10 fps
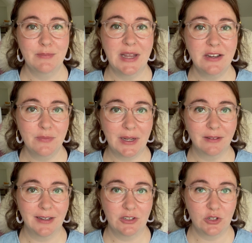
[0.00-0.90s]
many of my
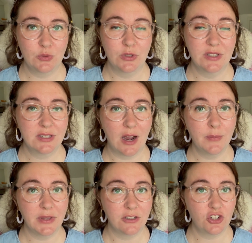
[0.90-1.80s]
collectors would
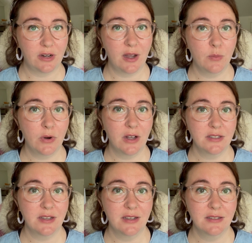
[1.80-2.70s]
stop in the checkout
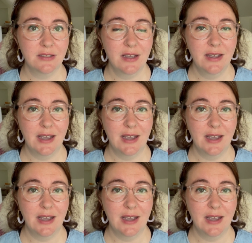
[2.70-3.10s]
process